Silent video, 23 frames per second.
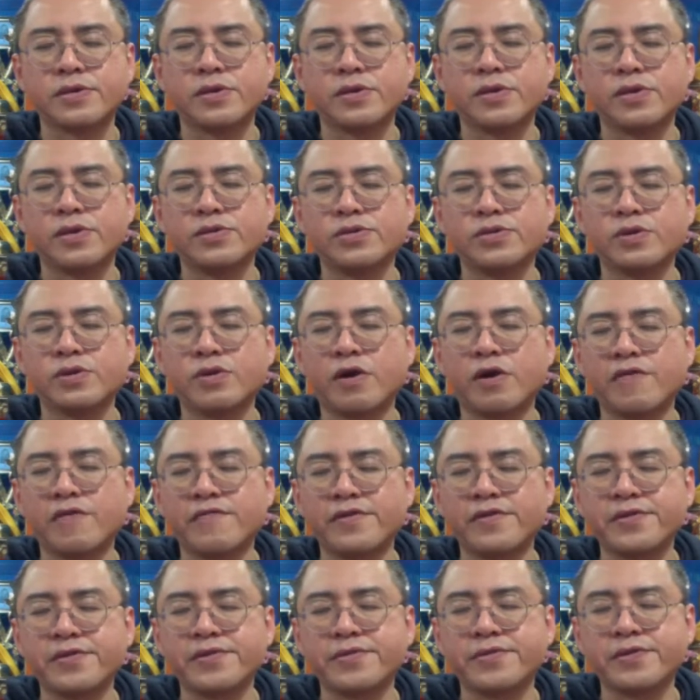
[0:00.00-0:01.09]
So
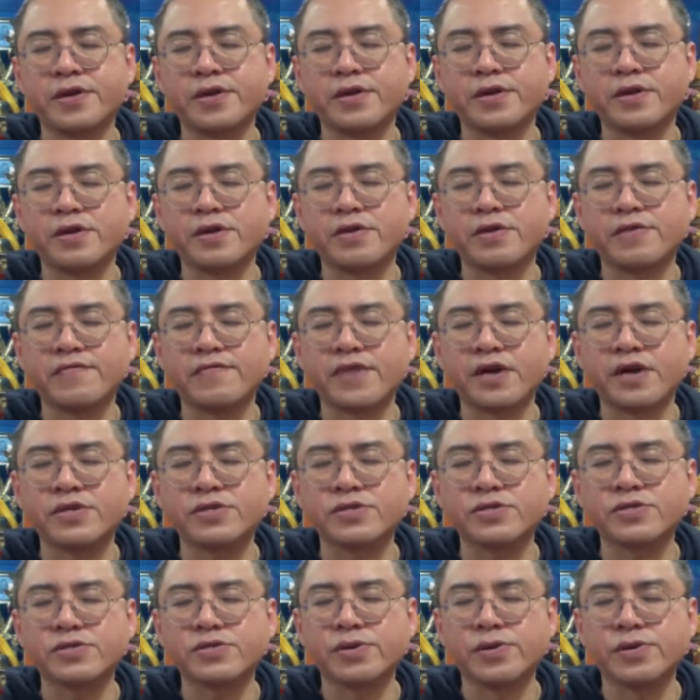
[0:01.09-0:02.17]
often, a lot of us
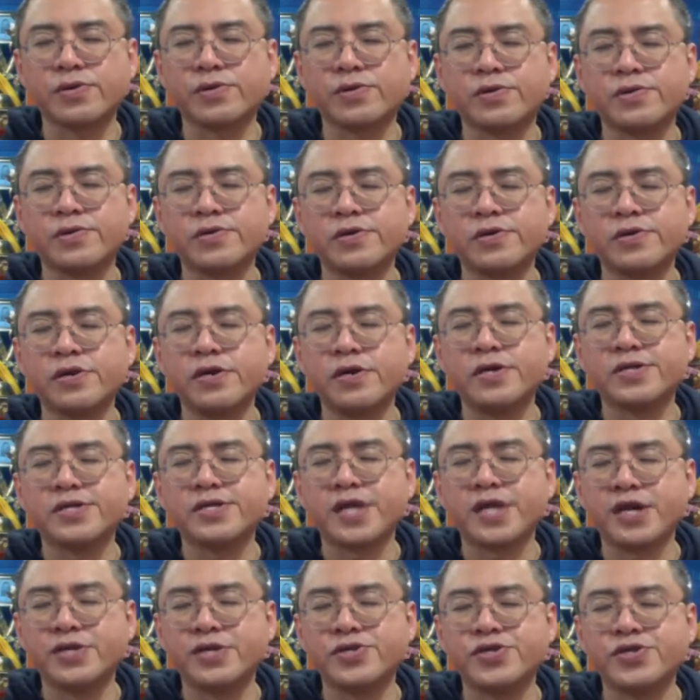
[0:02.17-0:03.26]
store
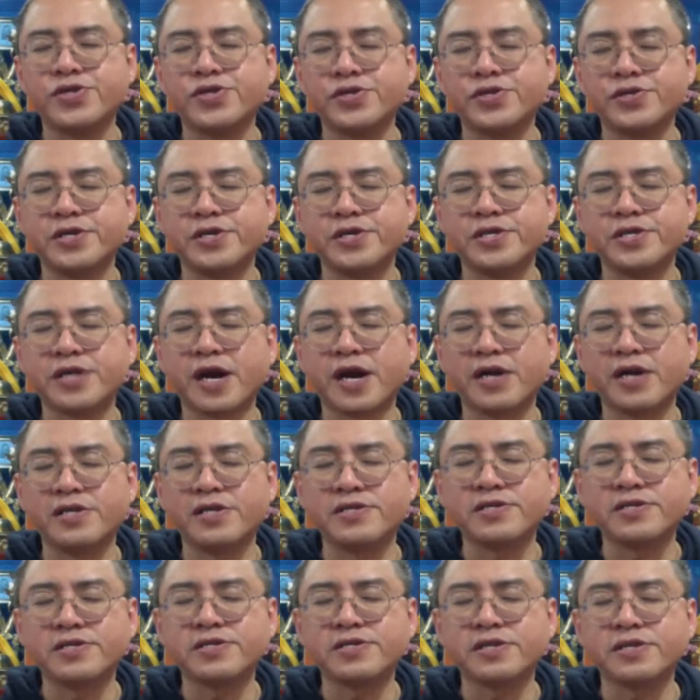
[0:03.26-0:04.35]
tension and
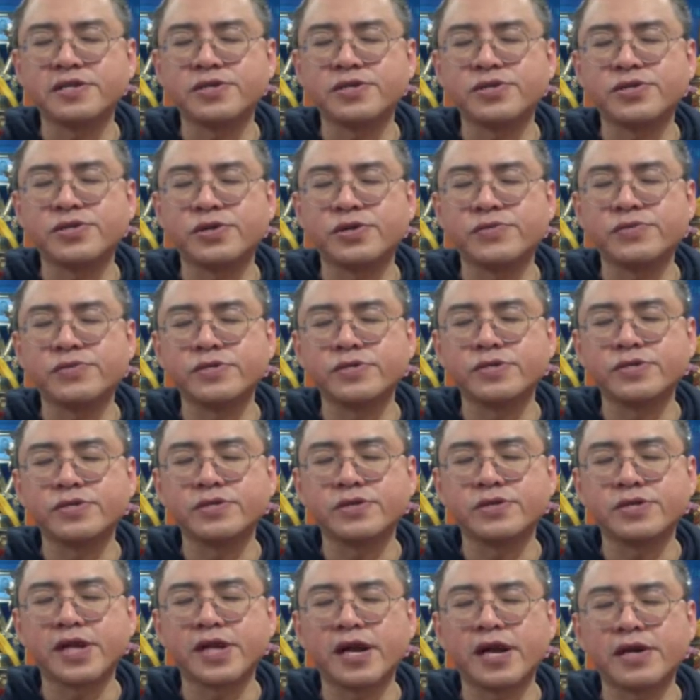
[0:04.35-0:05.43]
tightness at the shoulders
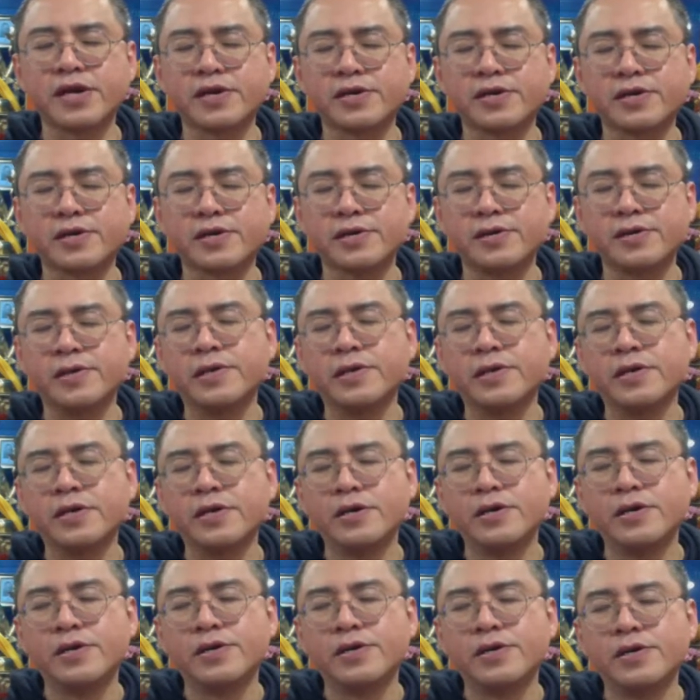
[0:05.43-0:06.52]
or neck.
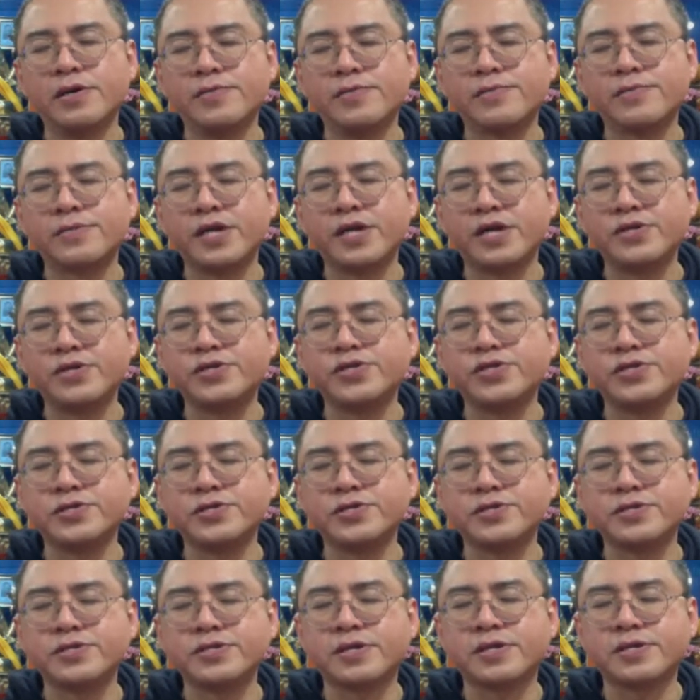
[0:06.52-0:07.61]

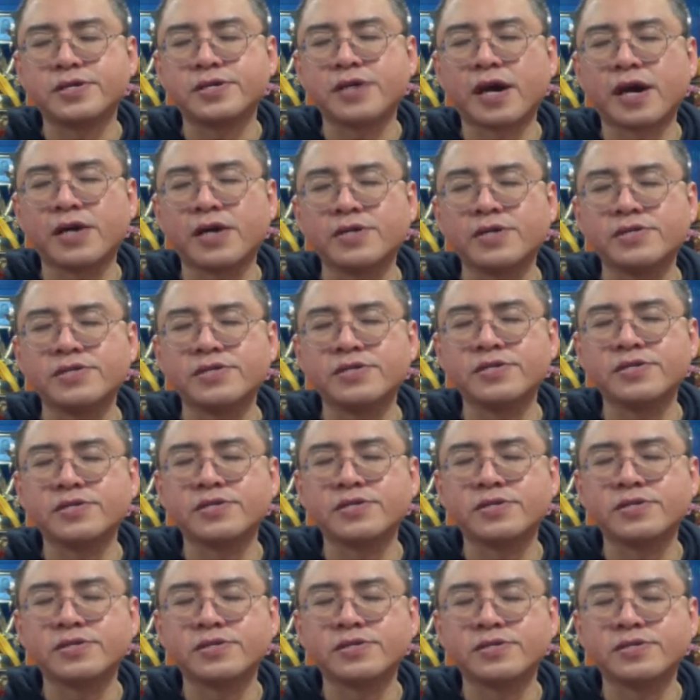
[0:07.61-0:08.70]
Tensions and
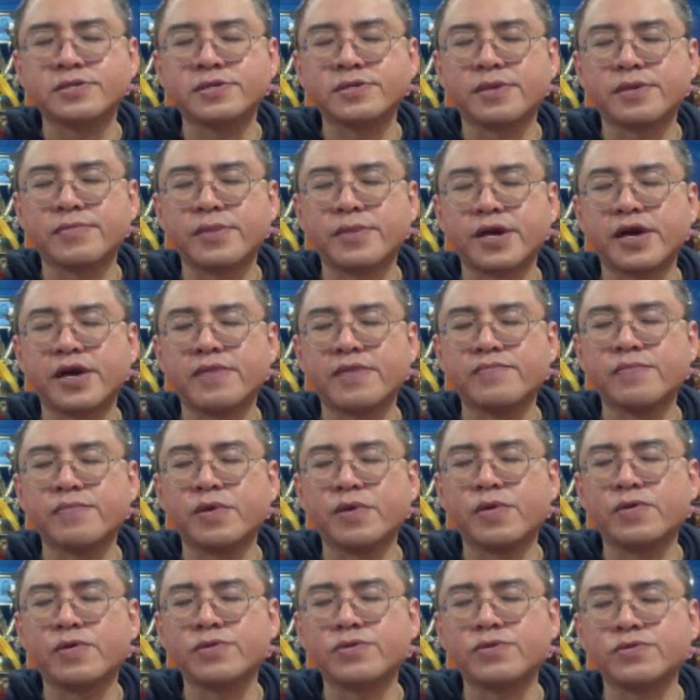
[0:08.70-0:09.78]
tightness that may have
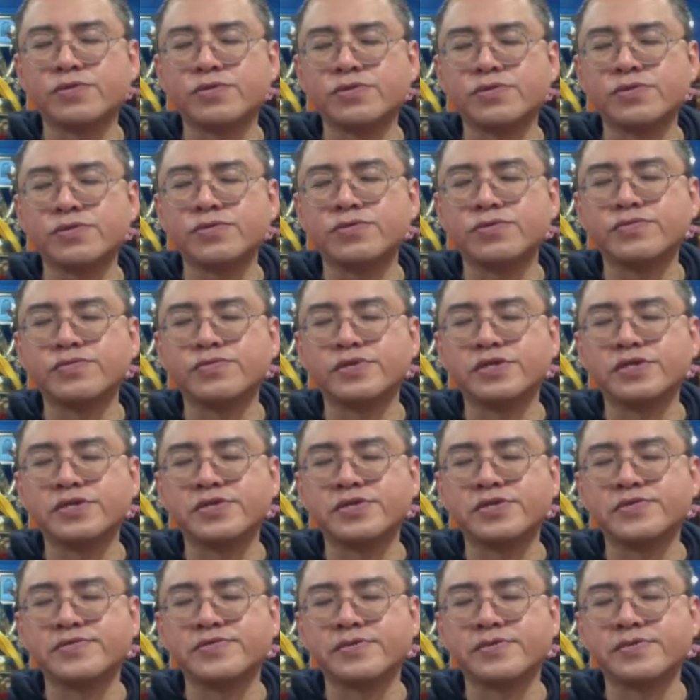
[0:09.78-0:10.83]
more to do with